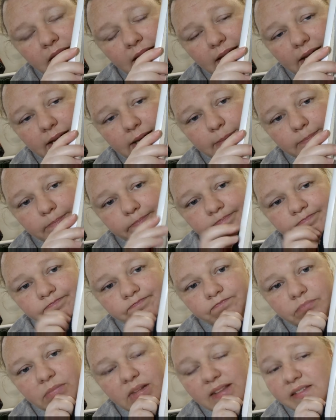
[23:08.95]
Um,
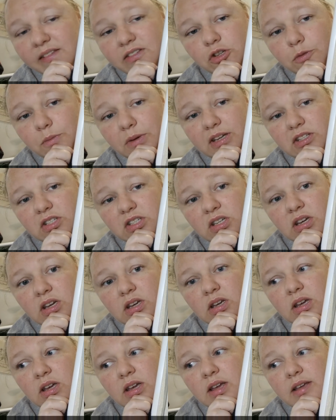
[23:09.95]
it's too much.
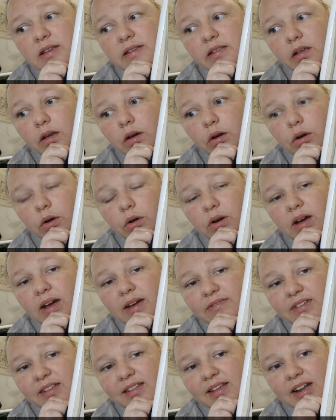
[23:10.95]
So
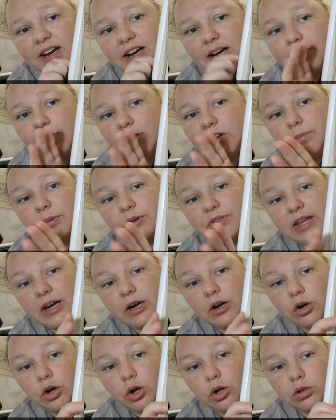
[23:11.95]
I've decided I'm going to put that
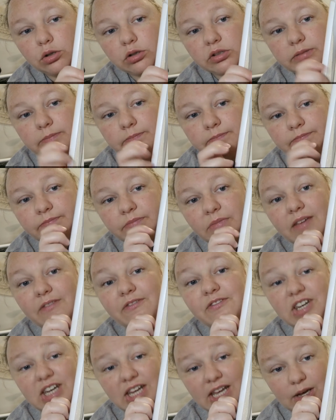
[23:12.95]
on hold
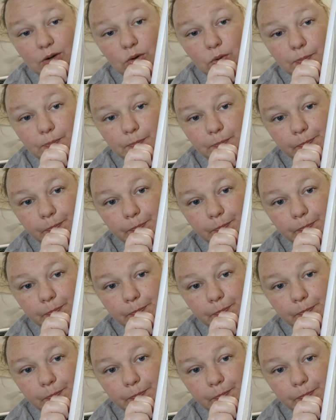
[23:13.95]
for now.